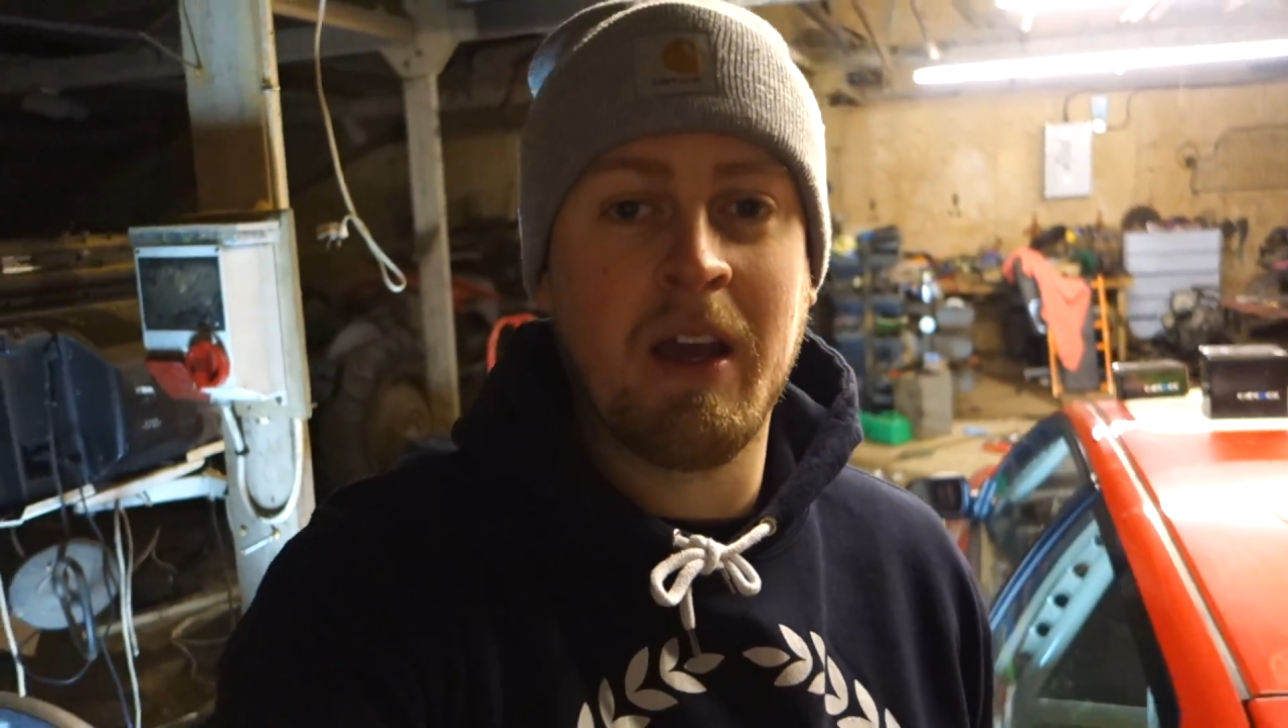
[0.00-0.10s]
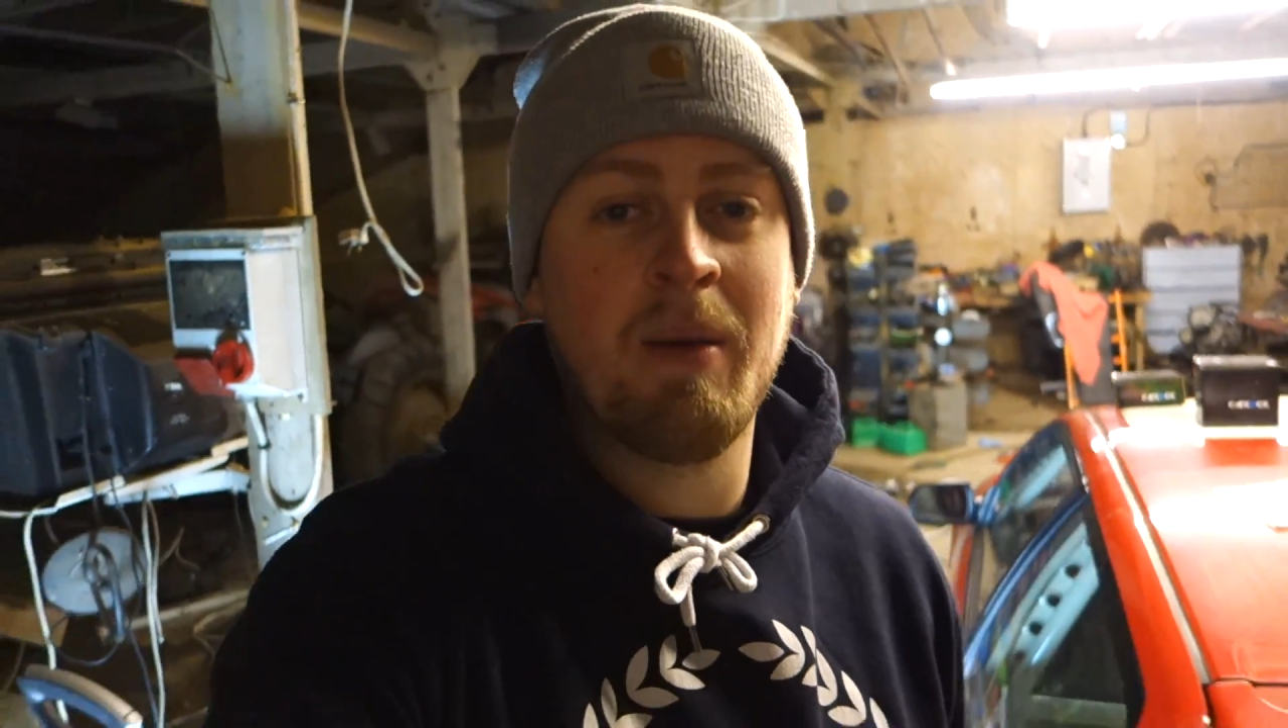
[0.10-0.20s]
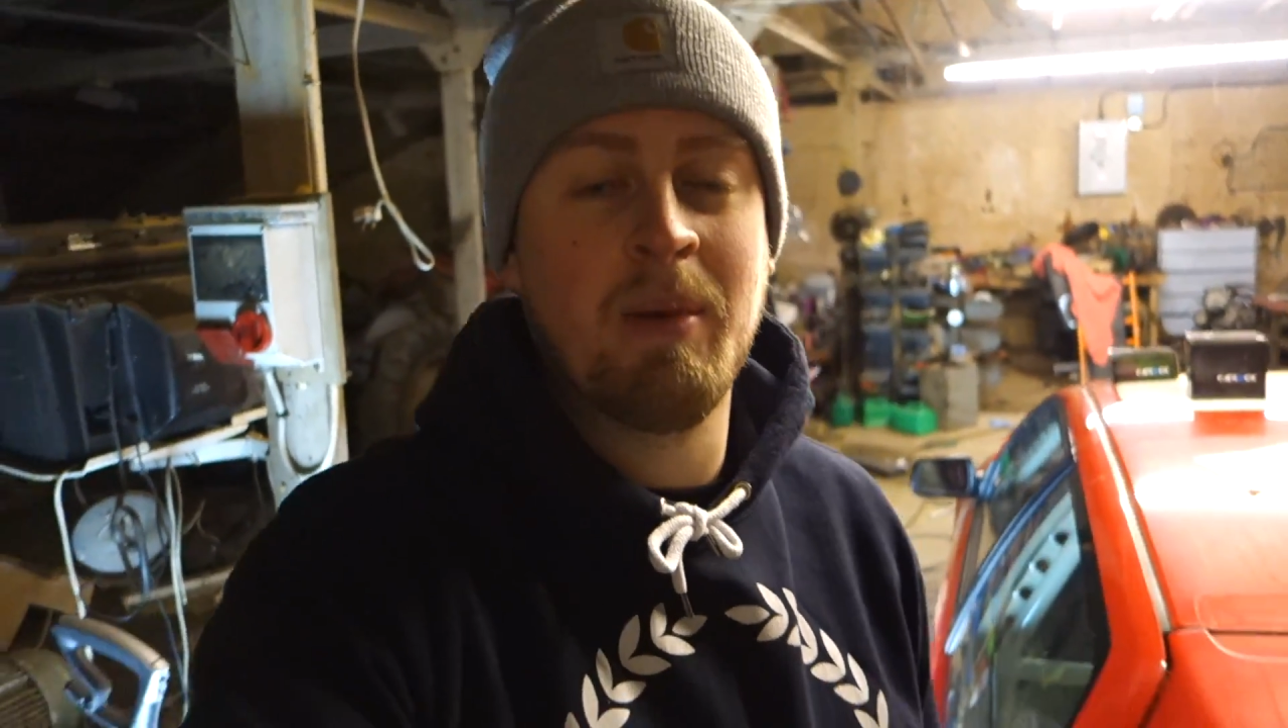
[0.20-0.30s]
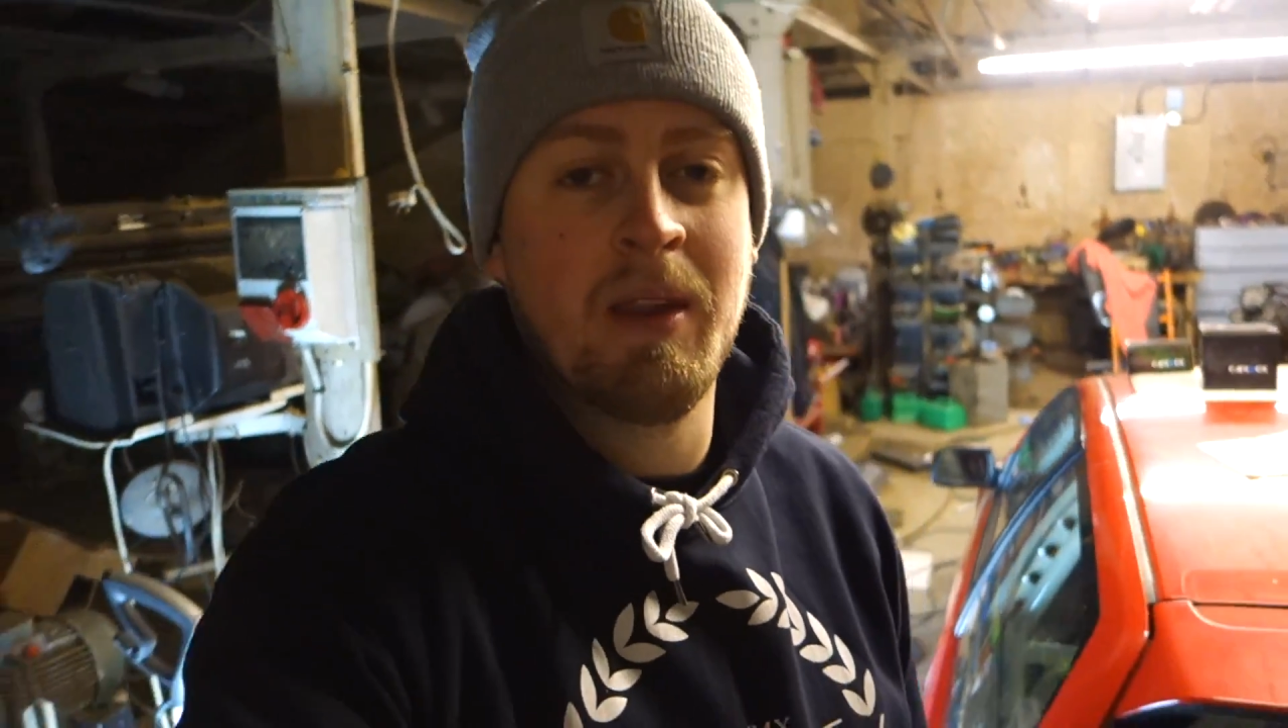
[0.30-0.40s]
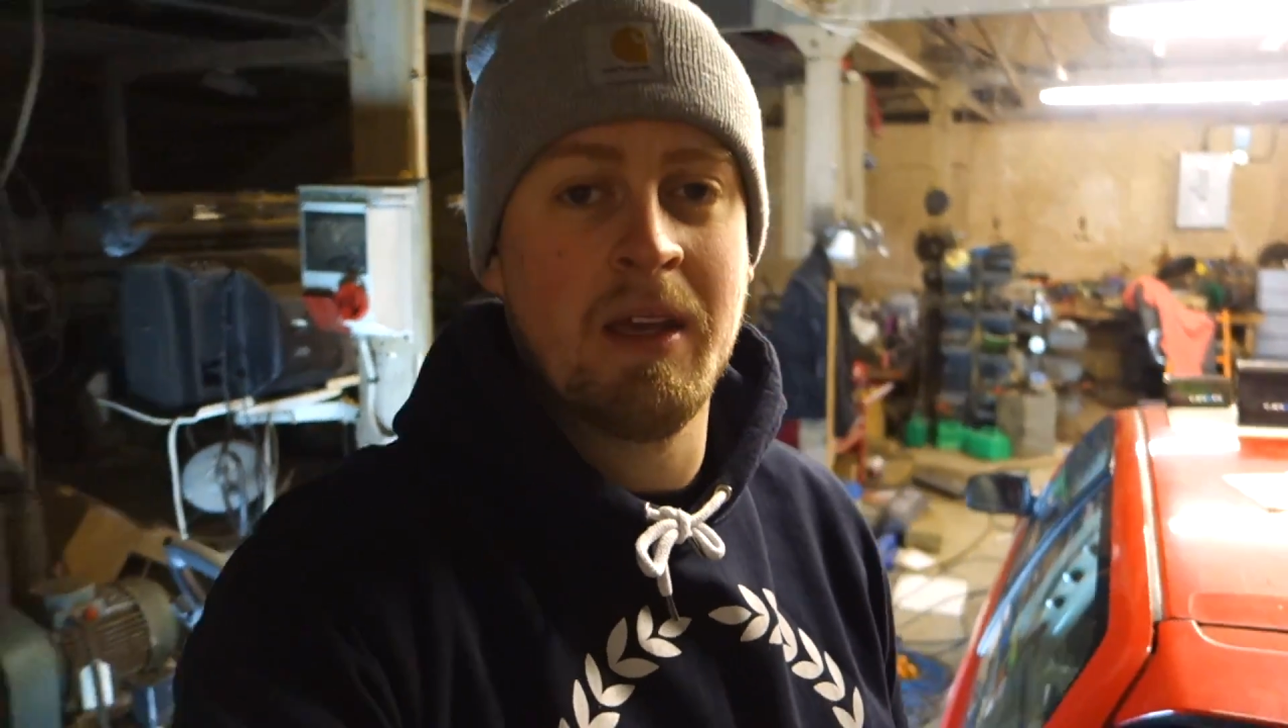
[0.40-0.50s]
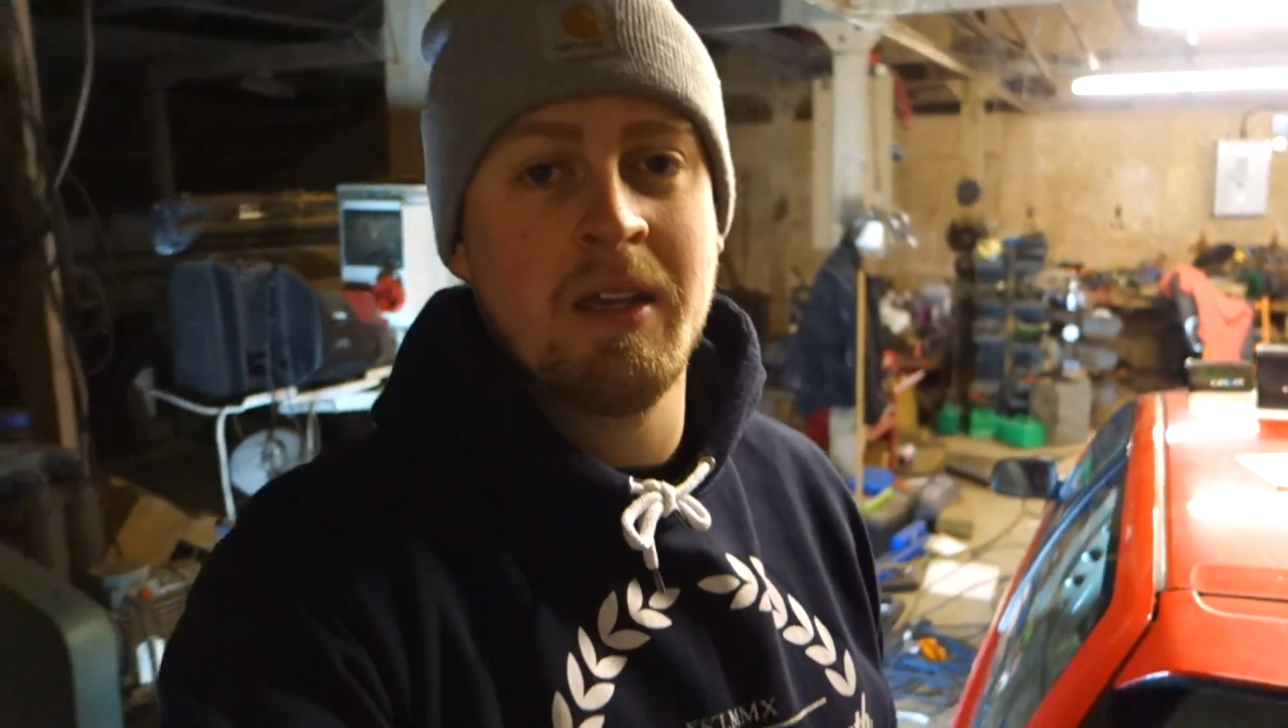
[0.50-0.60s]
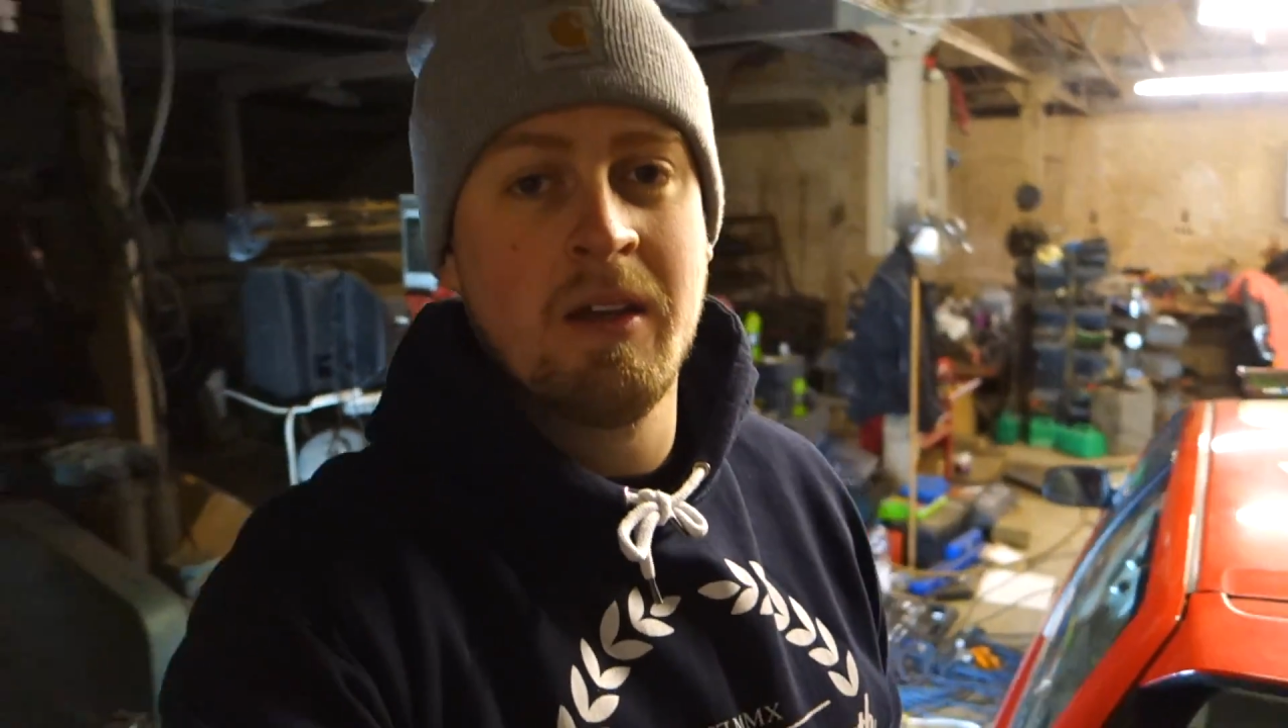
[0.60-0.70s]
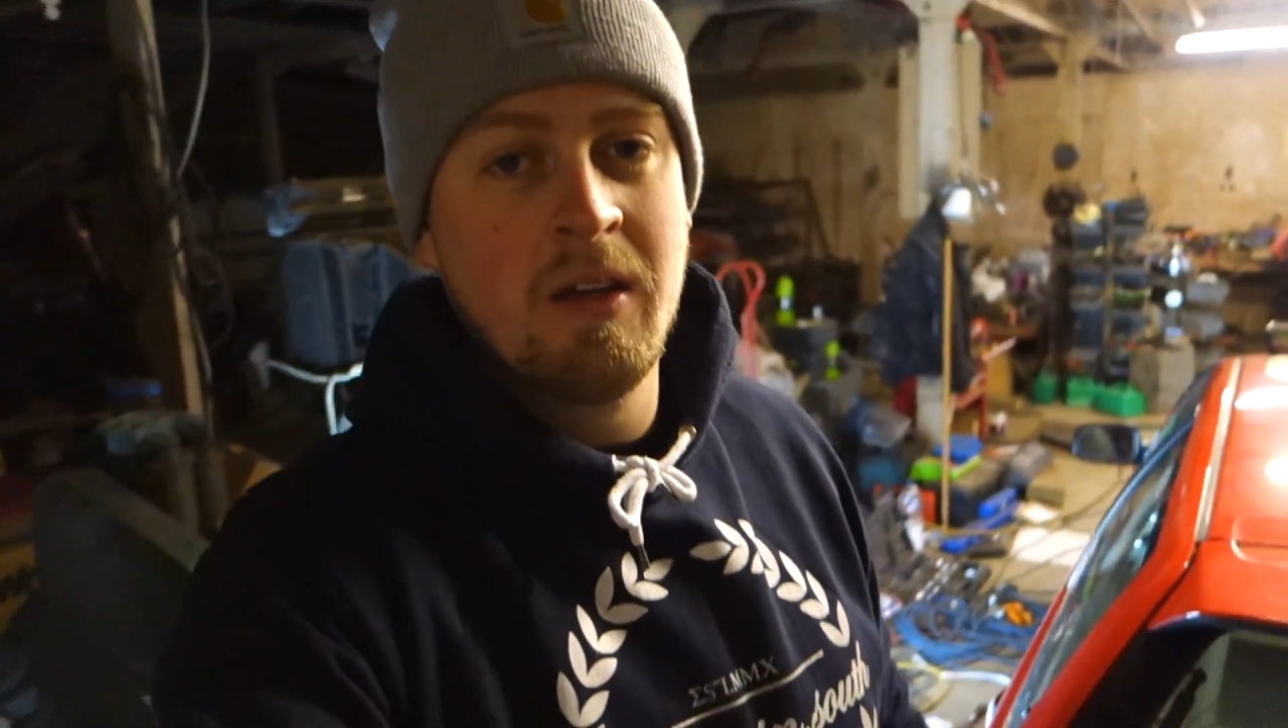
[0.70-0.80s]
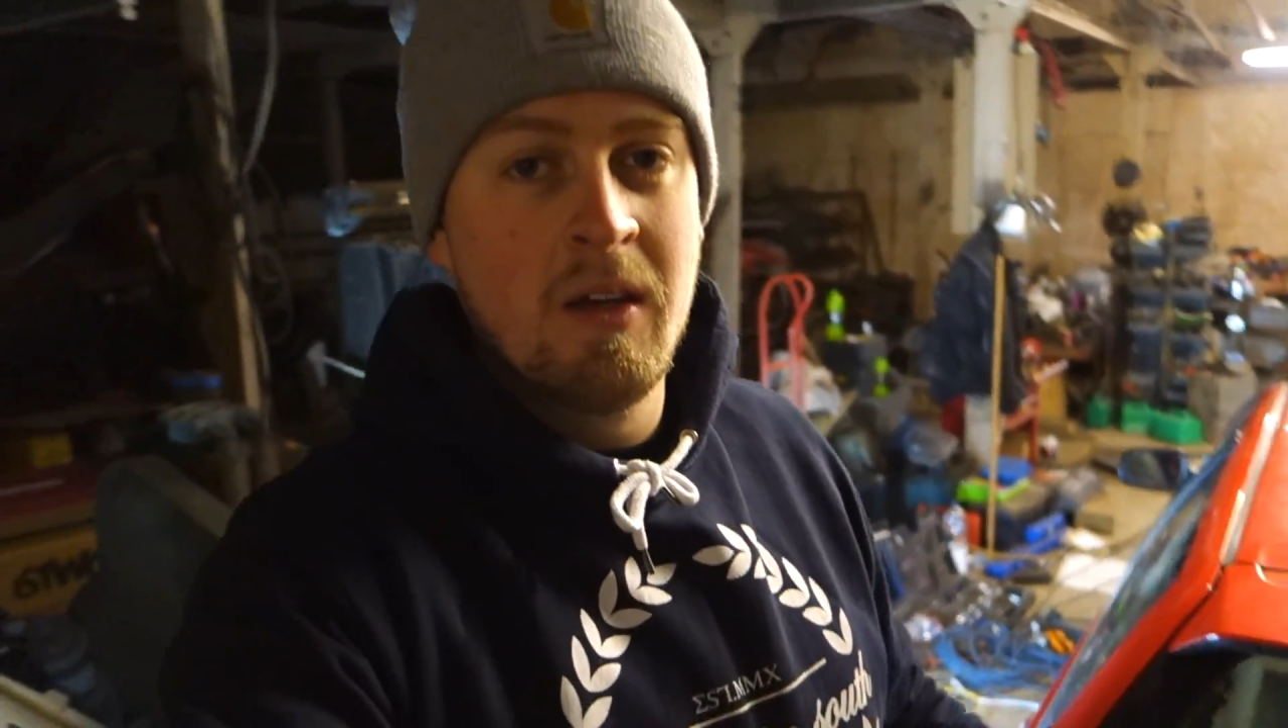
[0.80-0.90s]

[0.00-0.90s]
yet, but the